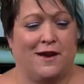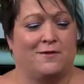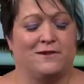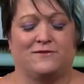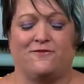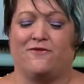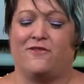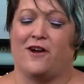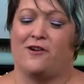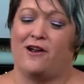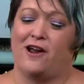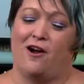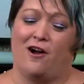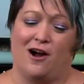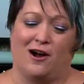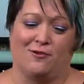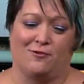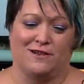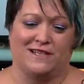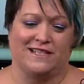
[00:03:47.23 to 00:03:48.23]
it was very
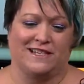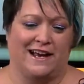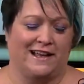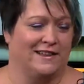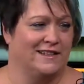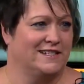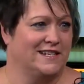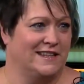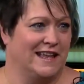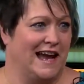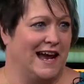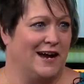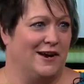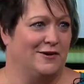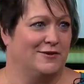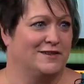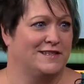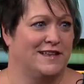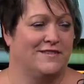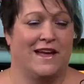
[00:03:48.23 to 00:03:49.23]
awkward silence in the
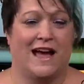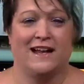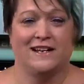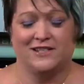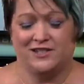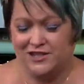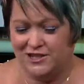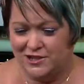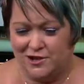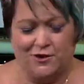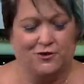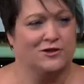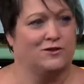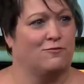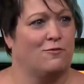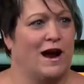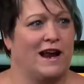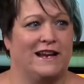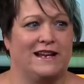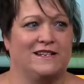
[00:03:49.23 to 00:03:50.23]
house, and that just goes
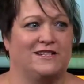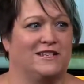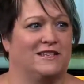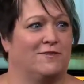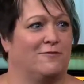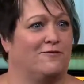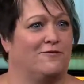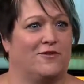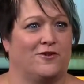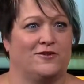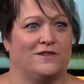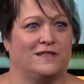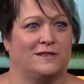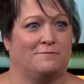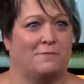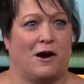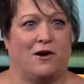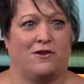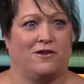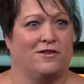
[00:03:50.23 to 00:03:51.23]
right into the
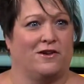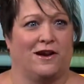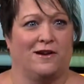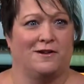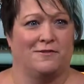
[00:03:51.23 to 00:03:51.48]
first part of the